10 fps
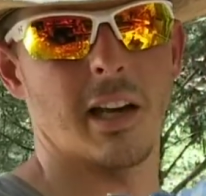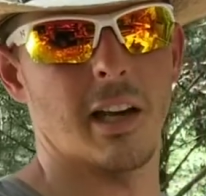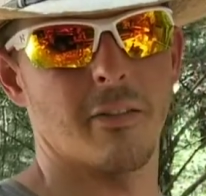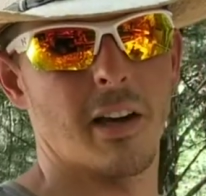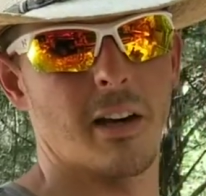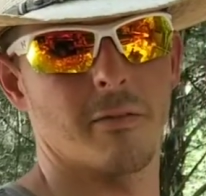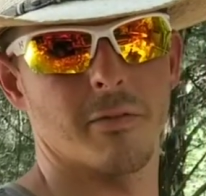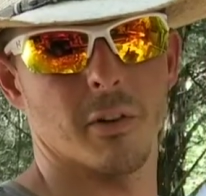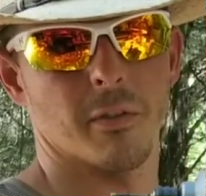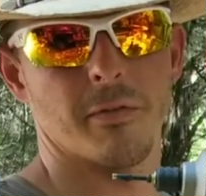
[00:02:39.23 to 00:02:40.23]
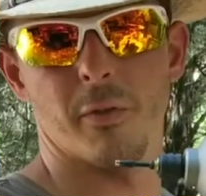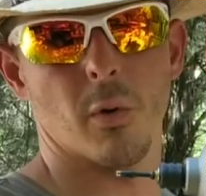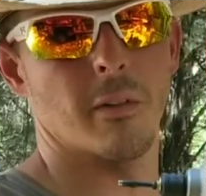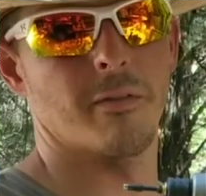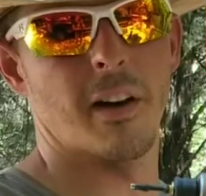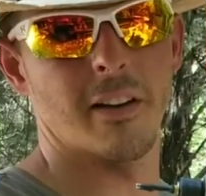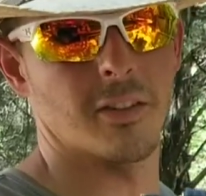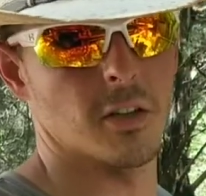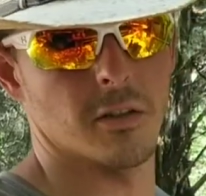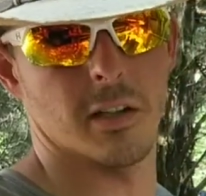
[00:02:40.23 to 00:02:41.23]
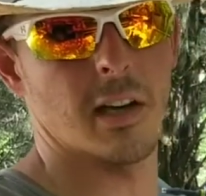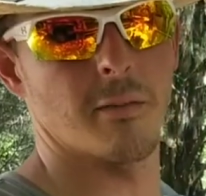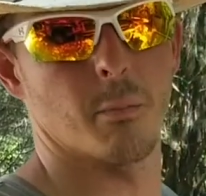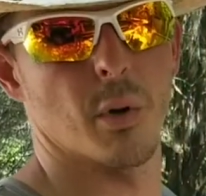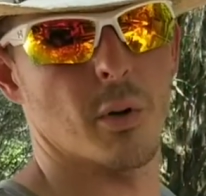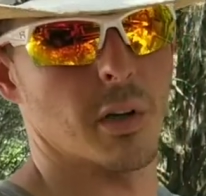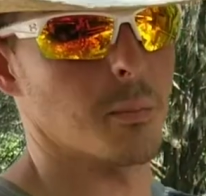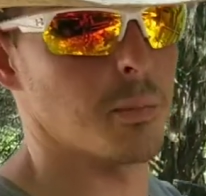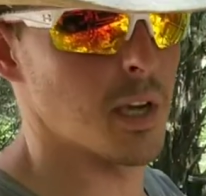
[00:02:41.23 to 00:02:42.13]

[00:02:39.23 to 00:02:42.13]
and I've had them for 4 and 5 years and I haven't broken them